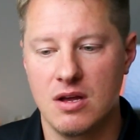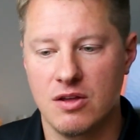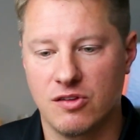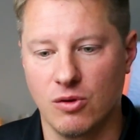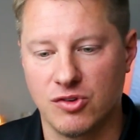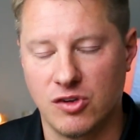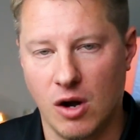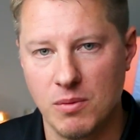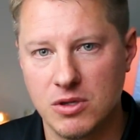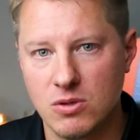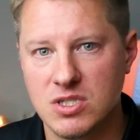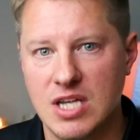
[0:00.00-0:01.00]
So start
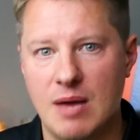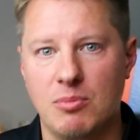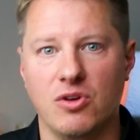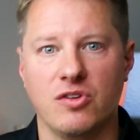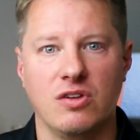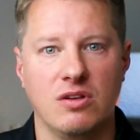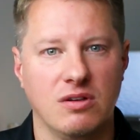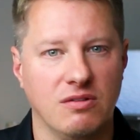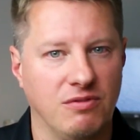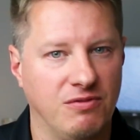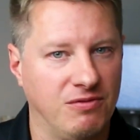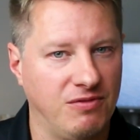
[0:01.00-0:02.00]
with those samples,
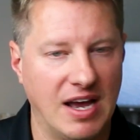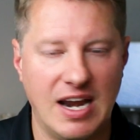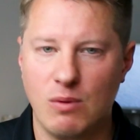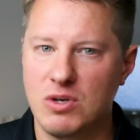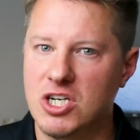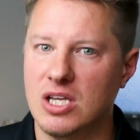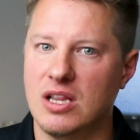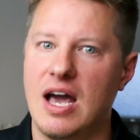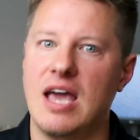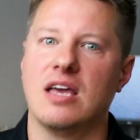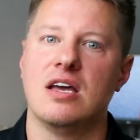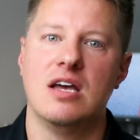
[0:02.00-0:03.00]
find out what you
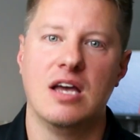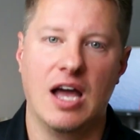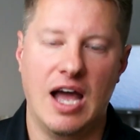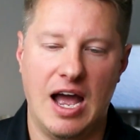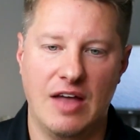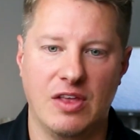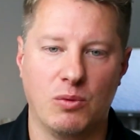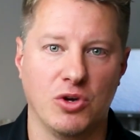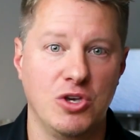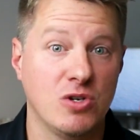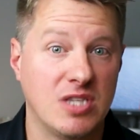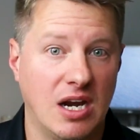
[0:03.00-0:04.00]
like, and then
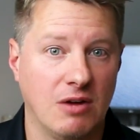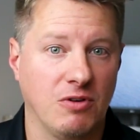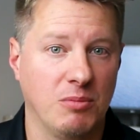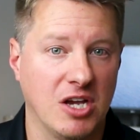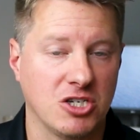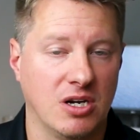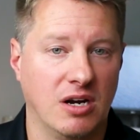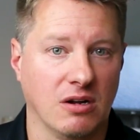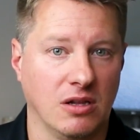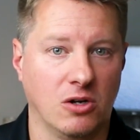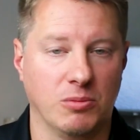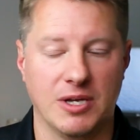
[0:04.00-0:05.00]
we'll use that information here in
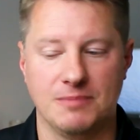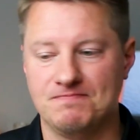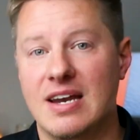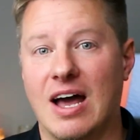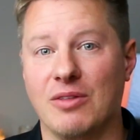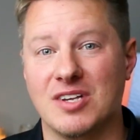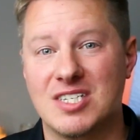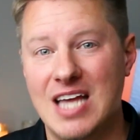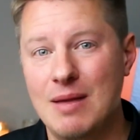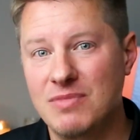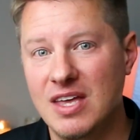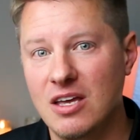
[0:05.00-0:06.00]
a little bit. Now, the
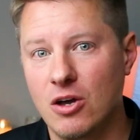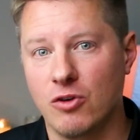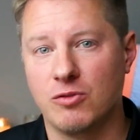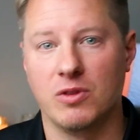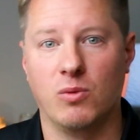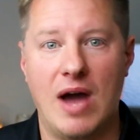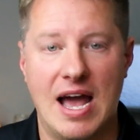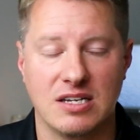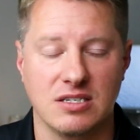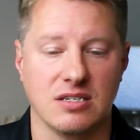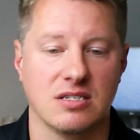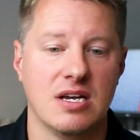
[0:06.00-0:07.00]
same thing goes with
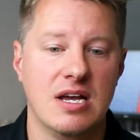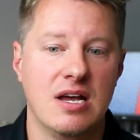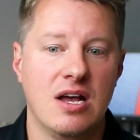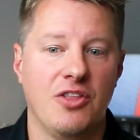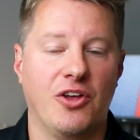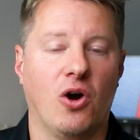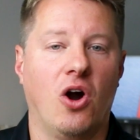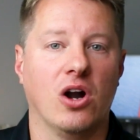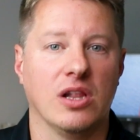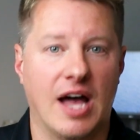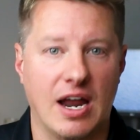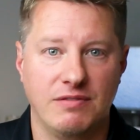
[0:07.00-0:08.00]
waxes. There are
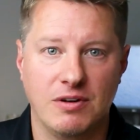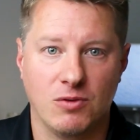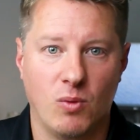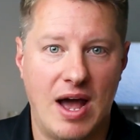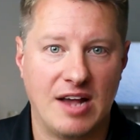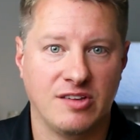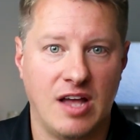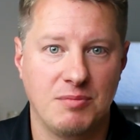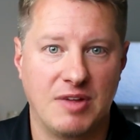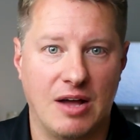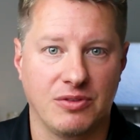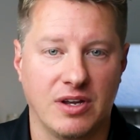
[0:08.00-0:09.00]
a lot of different wax
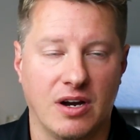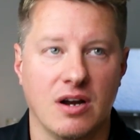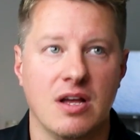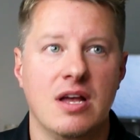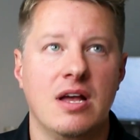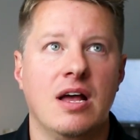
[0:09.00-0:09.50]
types out there.